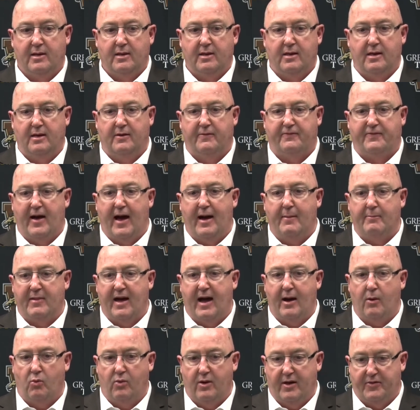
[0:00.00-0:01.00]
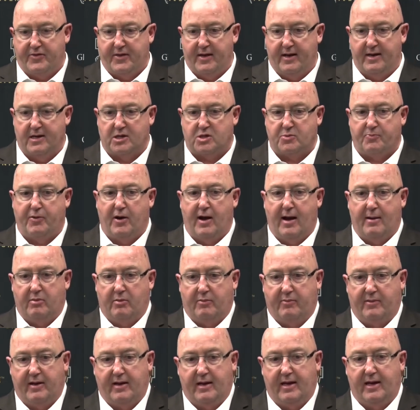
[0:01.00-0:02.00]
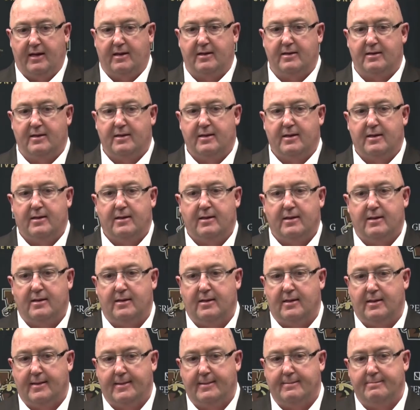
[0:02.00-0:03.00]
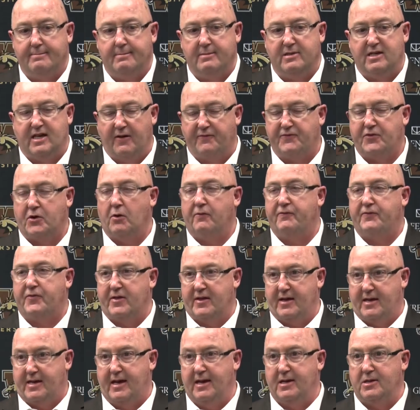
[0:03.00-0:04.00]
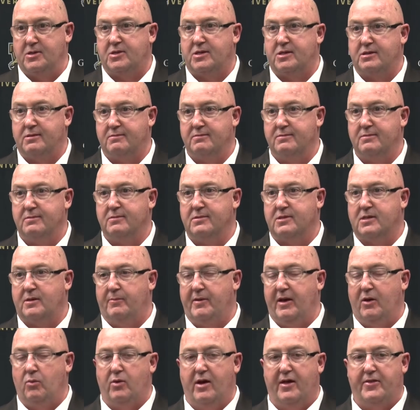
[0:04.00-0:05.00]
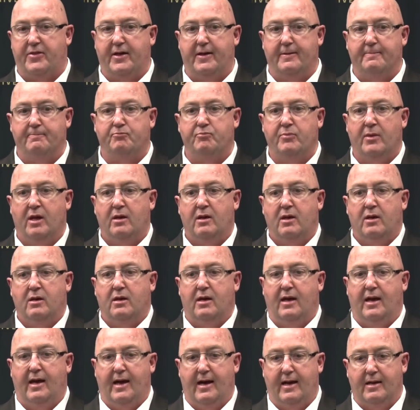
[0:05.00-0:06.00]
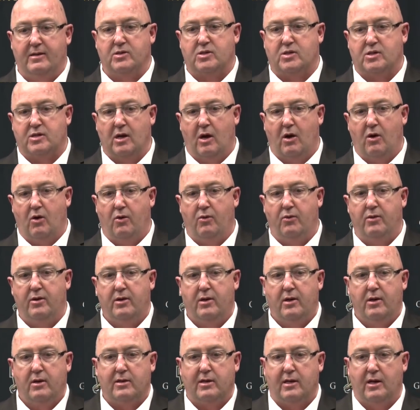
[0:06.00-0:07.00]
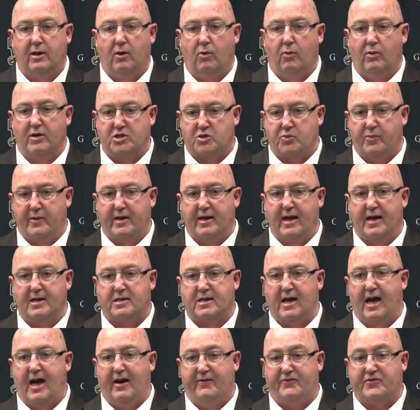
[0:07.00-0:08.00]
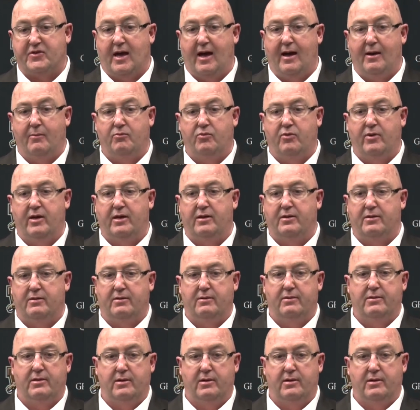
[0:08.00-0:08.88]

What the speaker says: if I'm not with it, it's probably difficult for the kids to be with it. And so, once we got to halftime, we